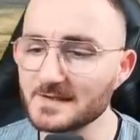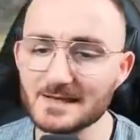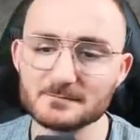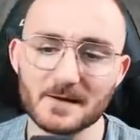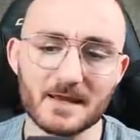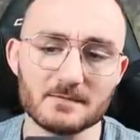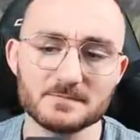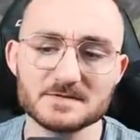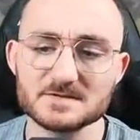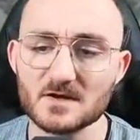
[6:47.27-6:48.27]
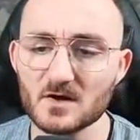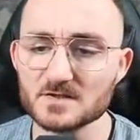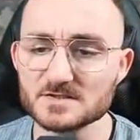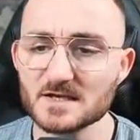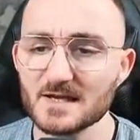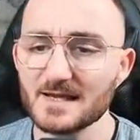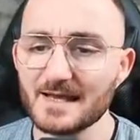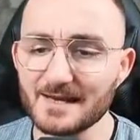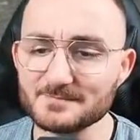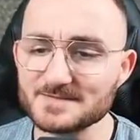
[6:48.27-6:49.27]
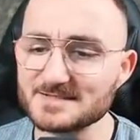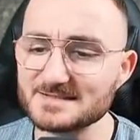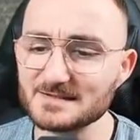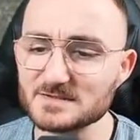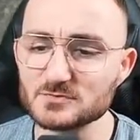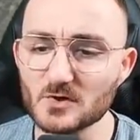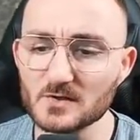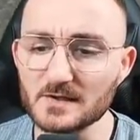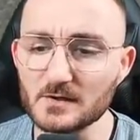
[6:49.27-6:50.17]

get my APCRs and I'm still struggling a